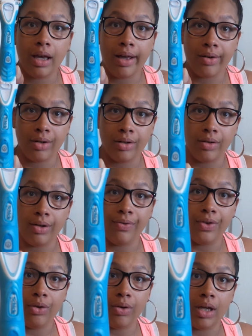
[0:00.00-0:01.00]
I don't know
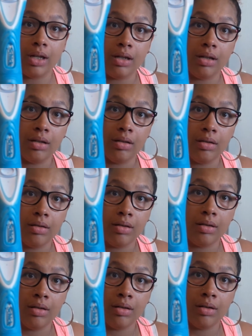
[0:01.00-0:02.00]
if you can,
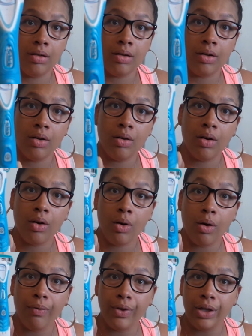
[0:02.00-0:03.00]

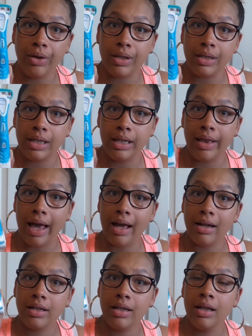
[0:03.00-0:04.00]
hopefully you can see
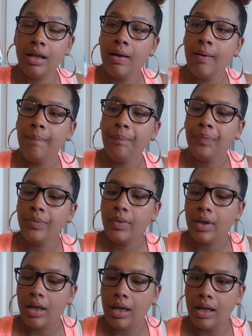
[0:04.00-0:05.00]
that.
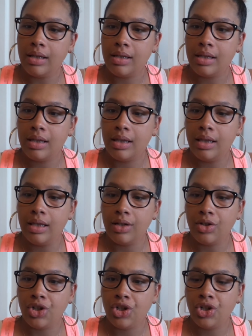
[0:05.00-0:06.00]
It's the
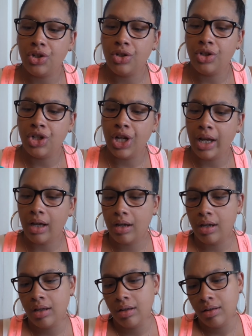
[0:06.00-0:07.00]

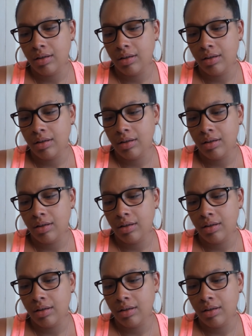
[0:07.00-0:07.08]
Schick